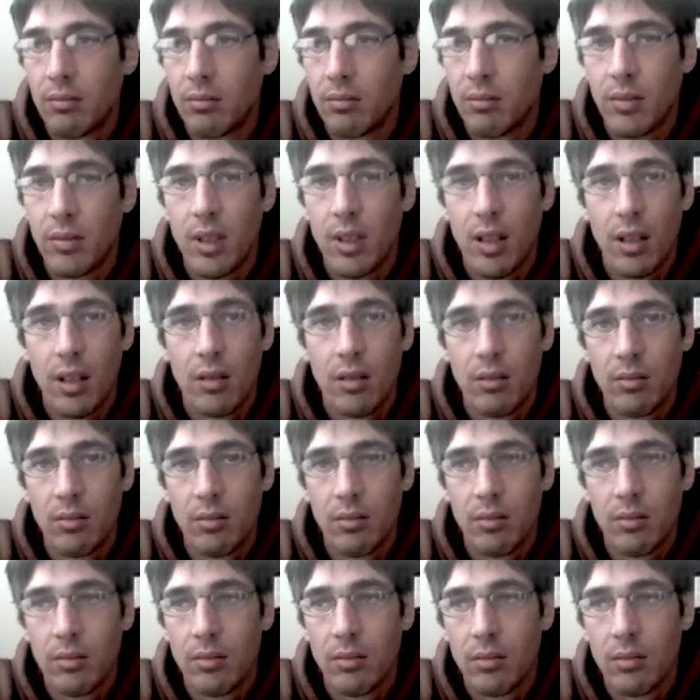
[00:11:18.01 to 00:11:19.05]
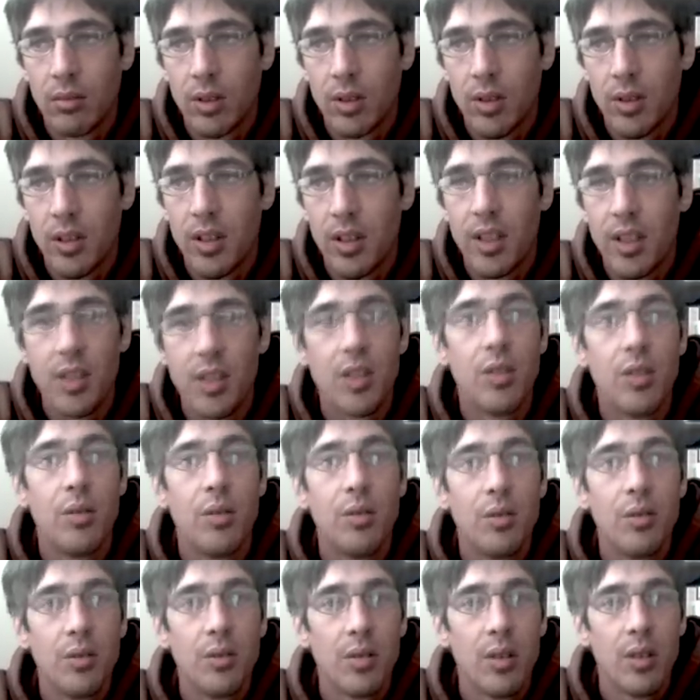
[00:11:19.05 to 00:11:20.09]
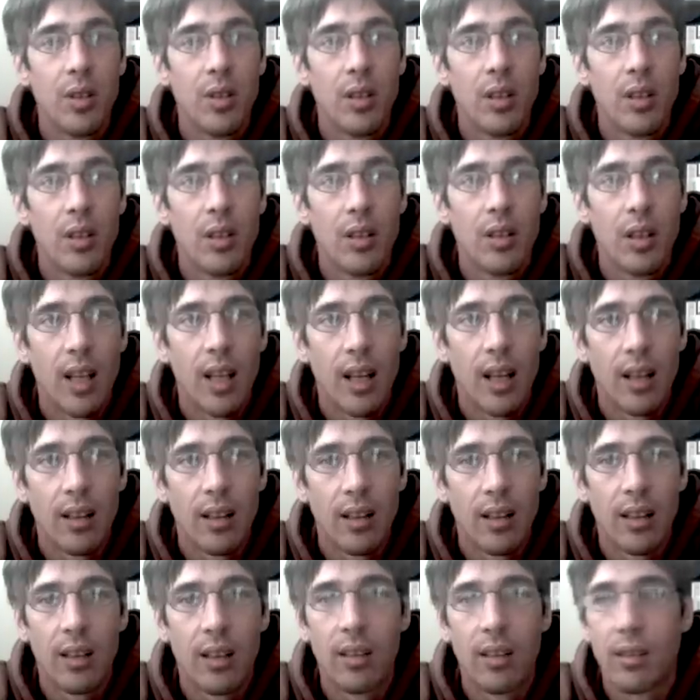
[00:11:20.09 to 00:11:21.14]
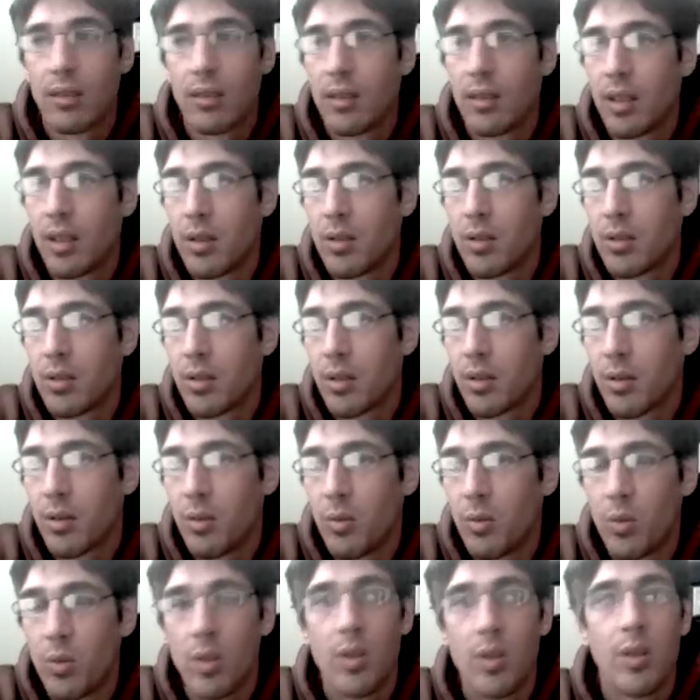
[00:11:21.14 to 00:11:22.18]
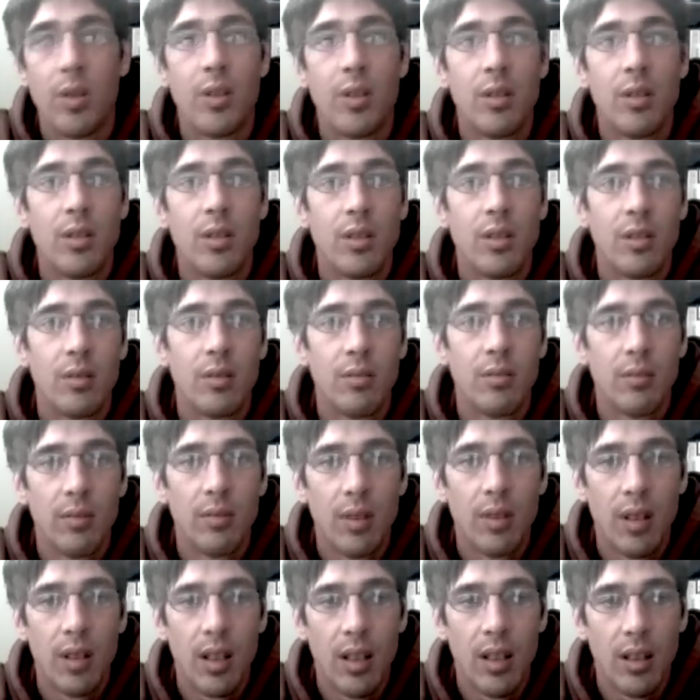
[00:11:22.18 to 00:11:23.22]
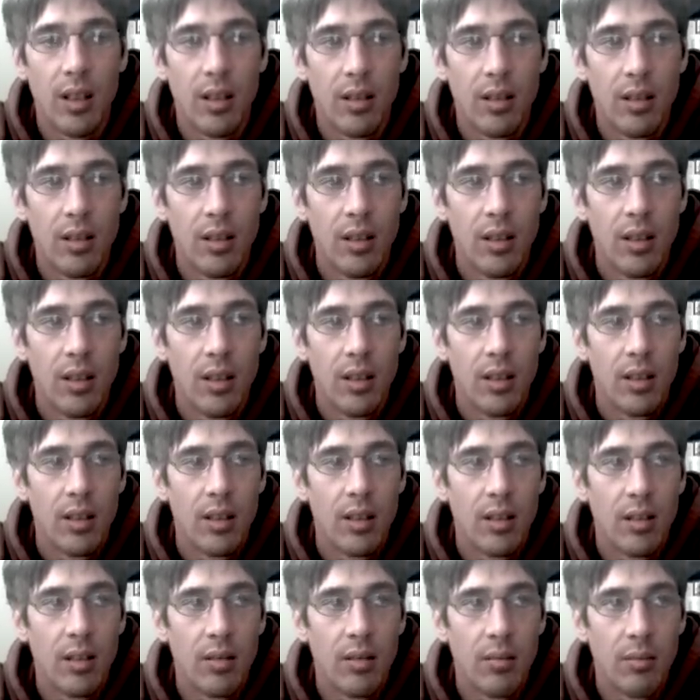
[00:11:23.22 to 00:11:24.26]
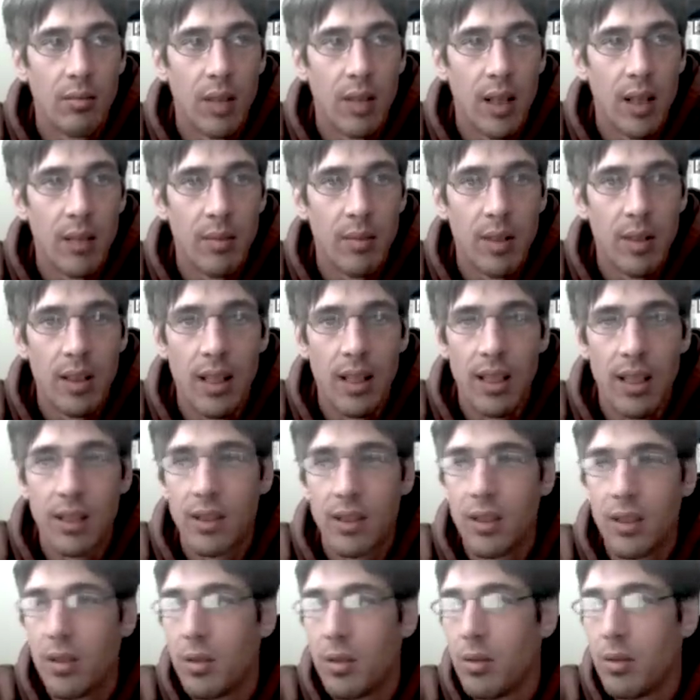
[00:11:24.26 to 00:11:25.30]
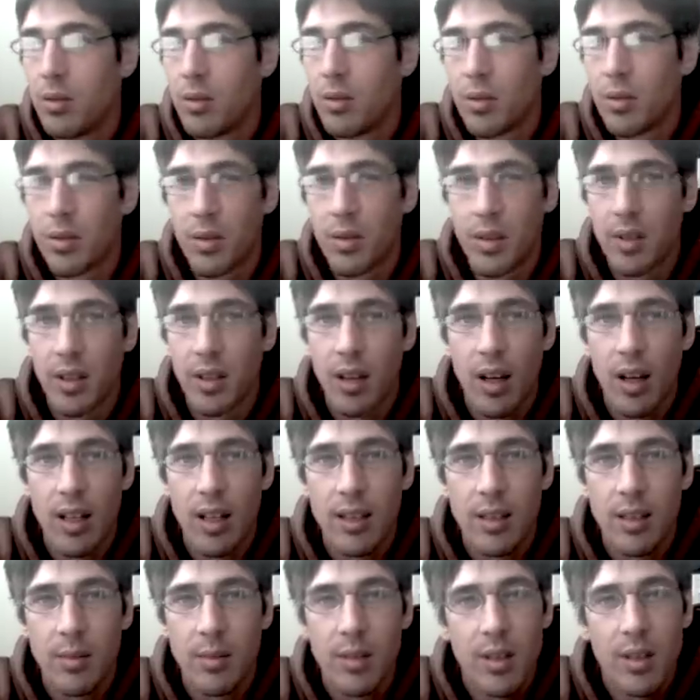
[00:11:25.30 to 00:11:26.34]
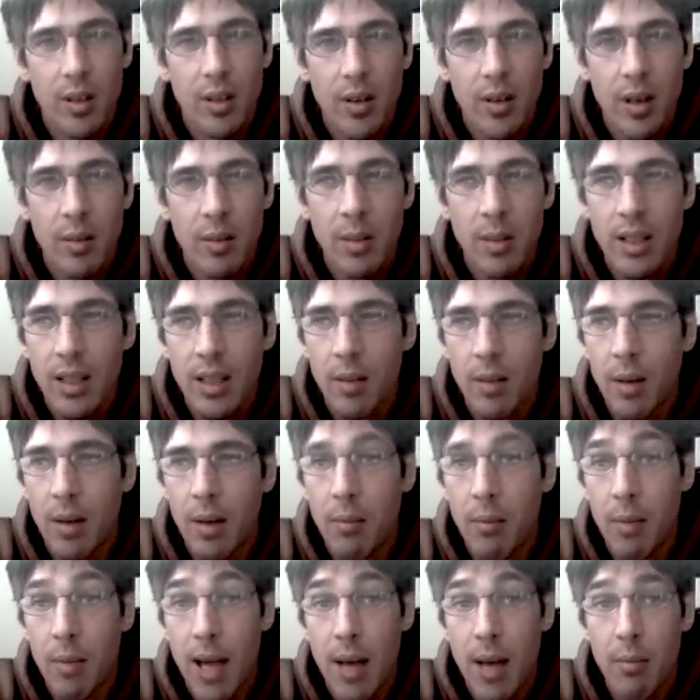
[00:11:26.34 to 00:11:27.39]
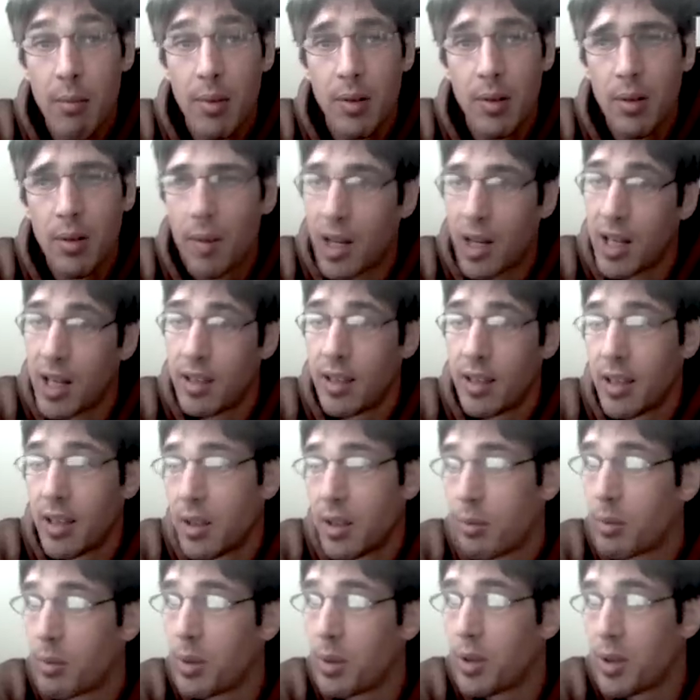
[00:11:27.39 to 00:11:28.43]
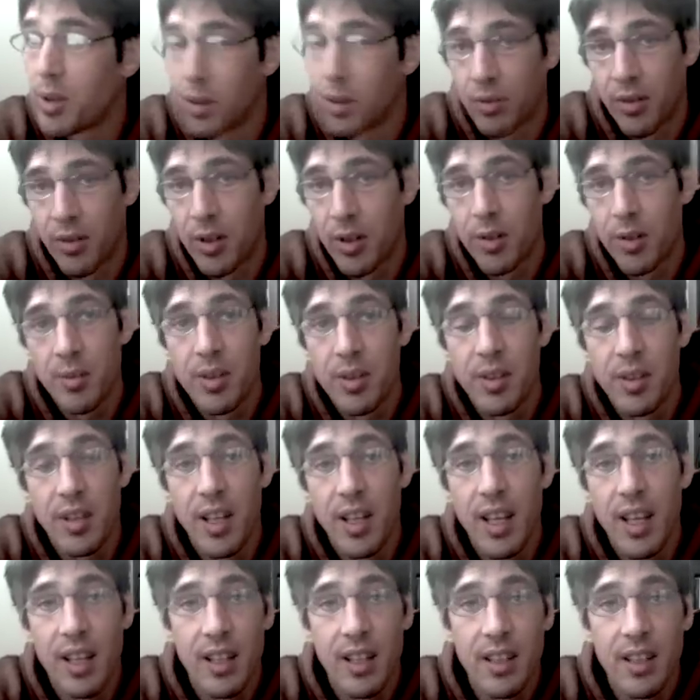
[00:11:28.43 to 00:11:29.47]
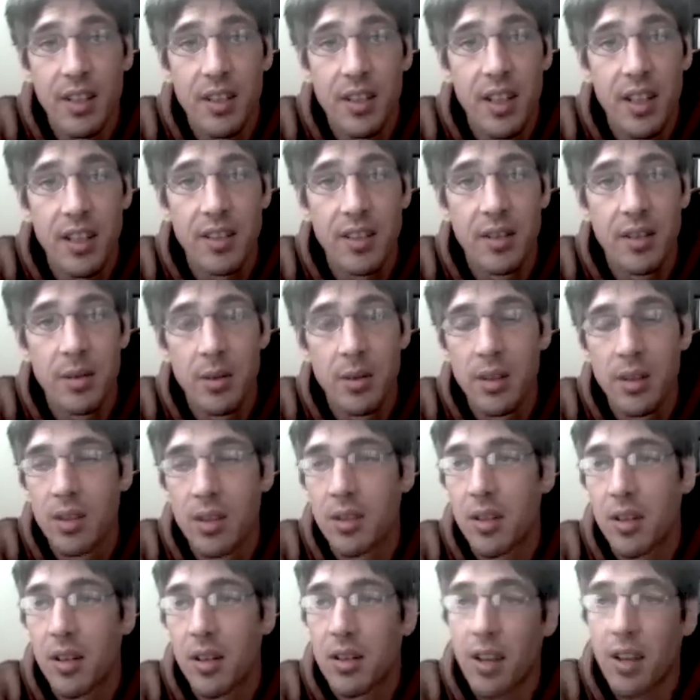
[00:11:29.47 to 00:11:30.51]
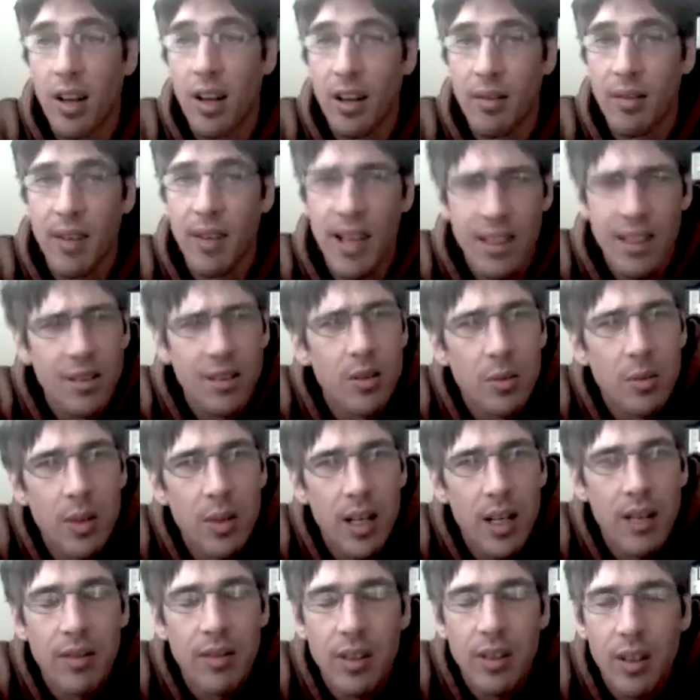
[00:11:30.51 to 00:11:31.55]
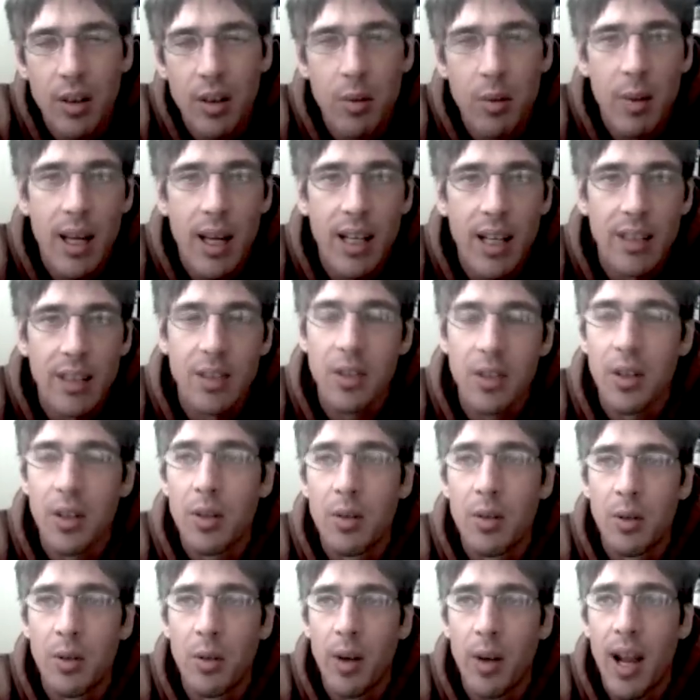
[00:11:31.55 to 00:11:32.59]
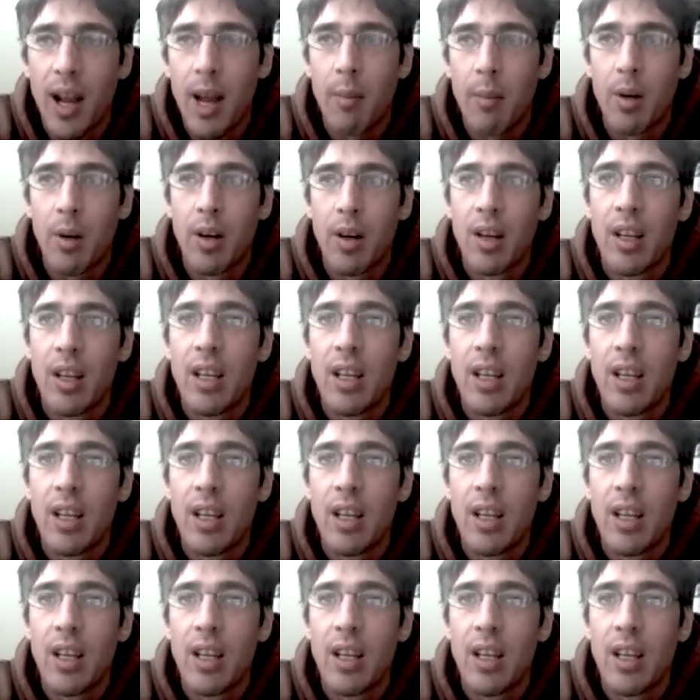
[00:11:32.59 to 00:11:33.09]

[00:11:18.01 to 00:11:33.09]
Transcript: you know certain issues that'll, that'll you know certain words uh, uh, might be less used or the concepts you know what i mean they might map you might tend to put your verbs at the end of the sentence when you start talking fast or whatever go back to your own grammar